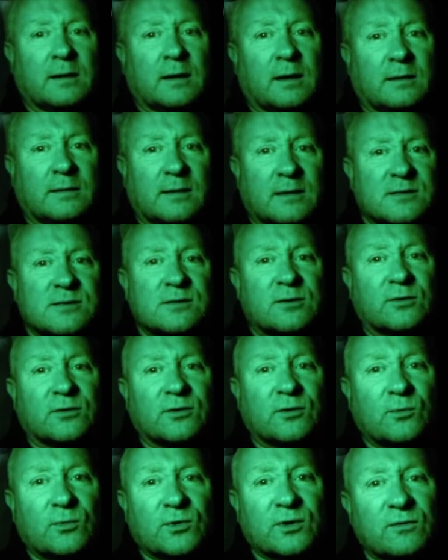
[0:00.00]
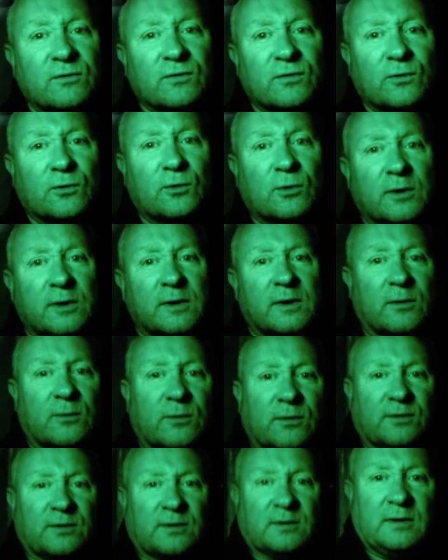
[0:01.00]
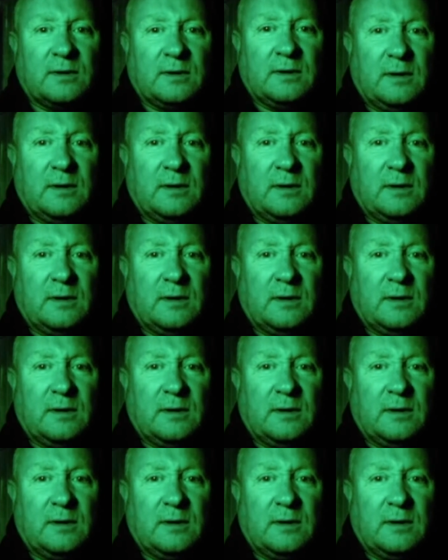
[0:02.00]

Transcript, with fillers: Yeah, that's not something falling up with.